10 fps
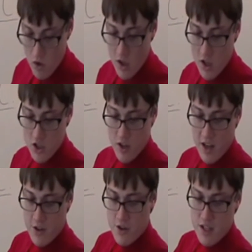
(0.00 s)
So now
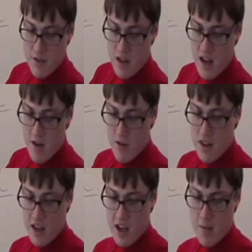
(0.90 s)
they're divvying
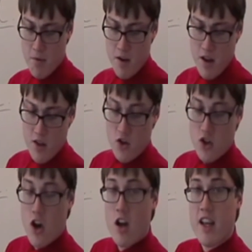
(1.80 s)
everything up, they're
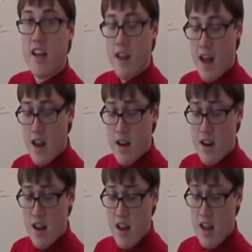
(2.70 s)
talking a lot,
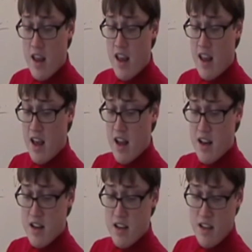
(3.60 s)

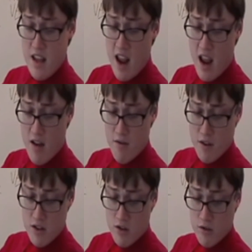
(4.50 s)
and they have a
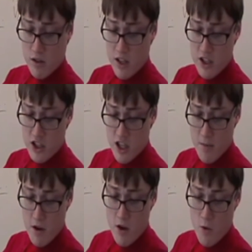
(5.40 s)
certain
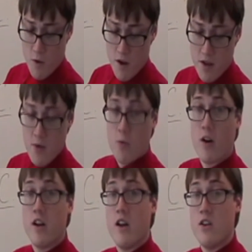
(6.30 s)
relationship with one
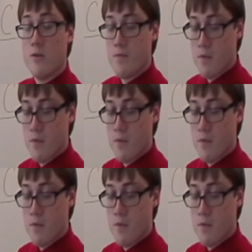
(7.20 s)
another.